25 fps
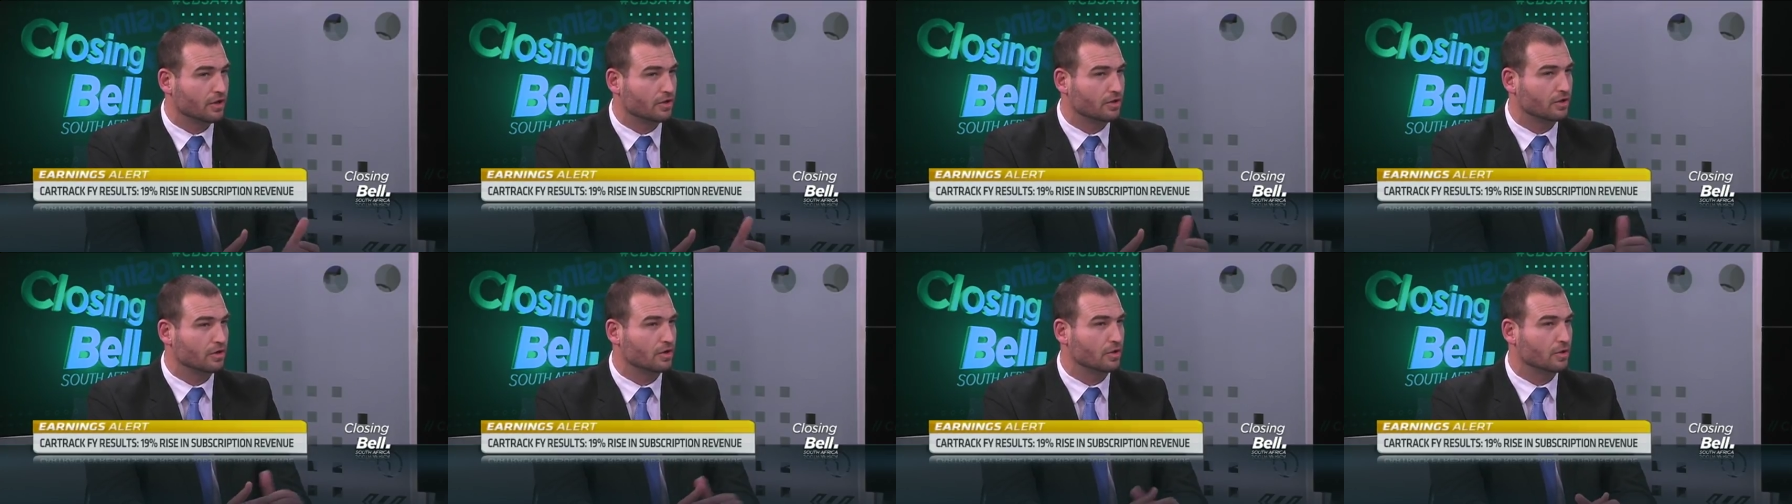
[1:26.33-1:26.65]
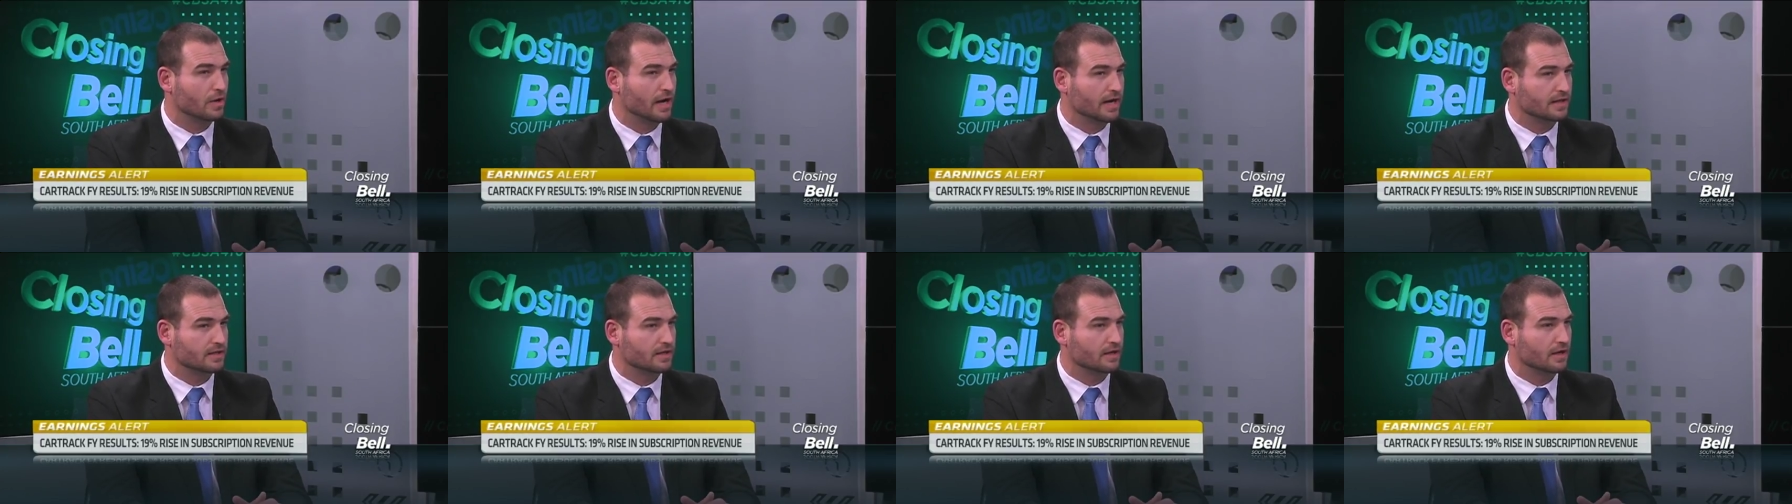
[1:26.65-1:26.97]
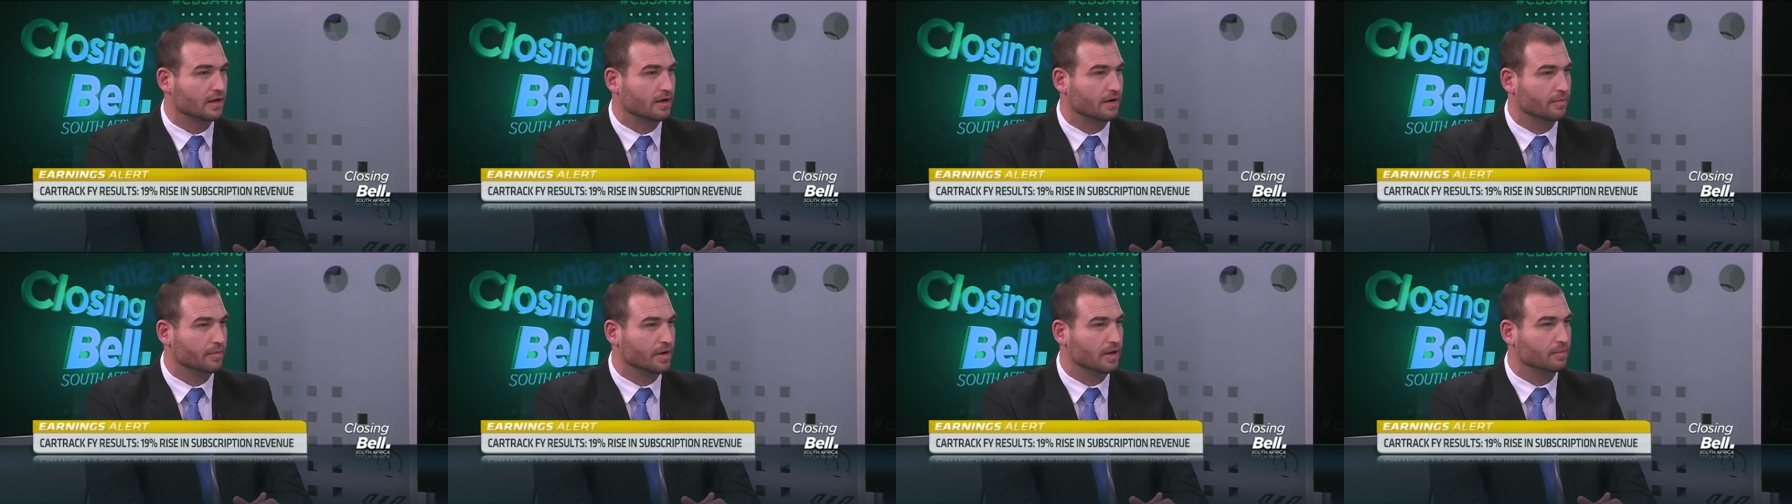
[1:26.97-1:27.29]
the United
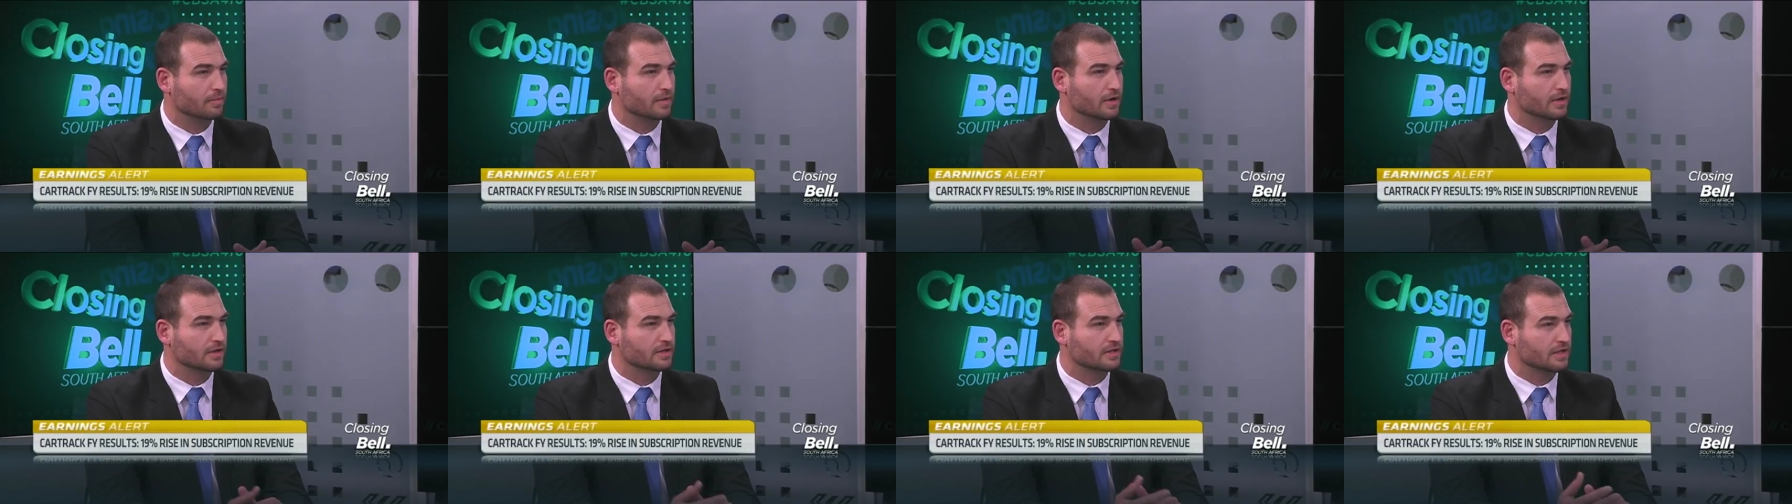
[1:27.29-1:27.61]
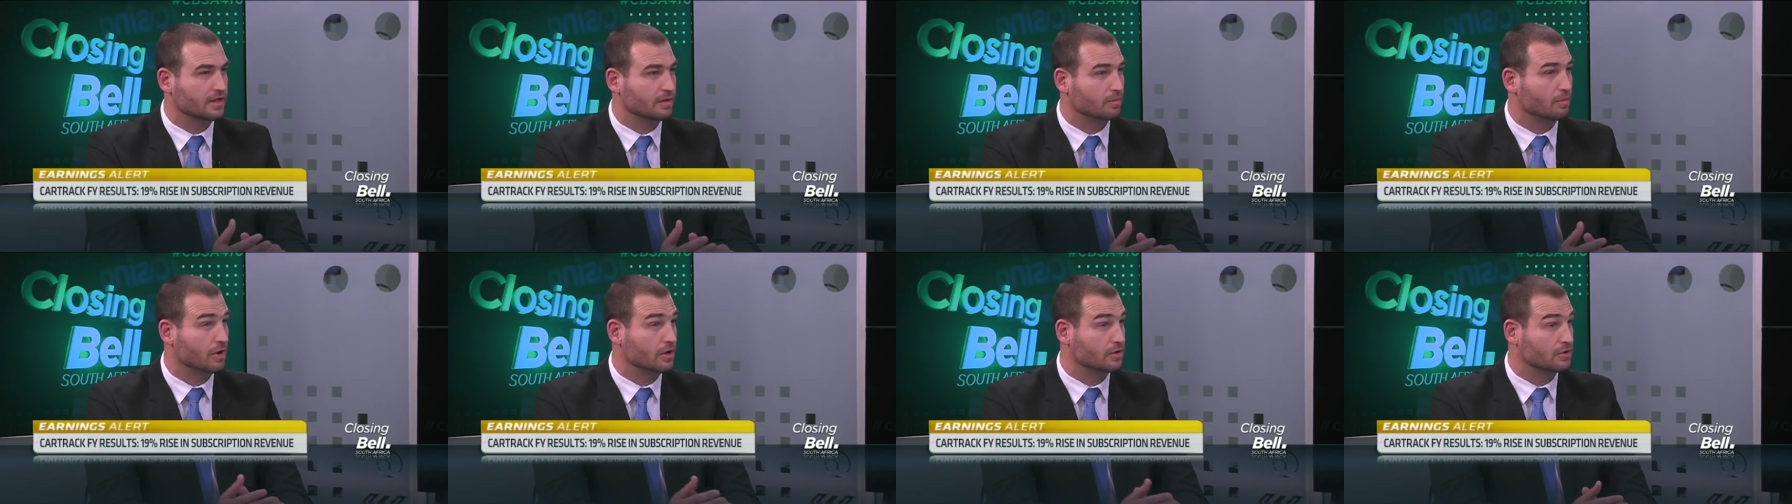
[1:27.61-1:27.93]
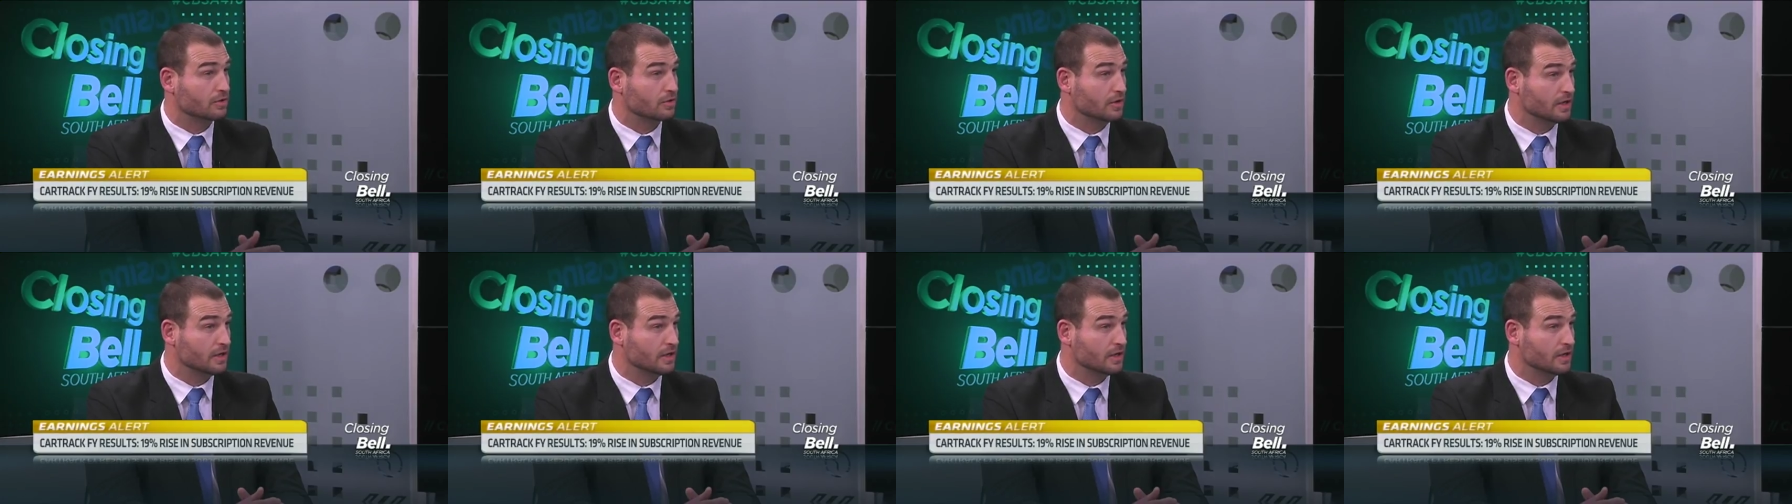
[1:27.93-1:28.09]
Arab Emirates, and most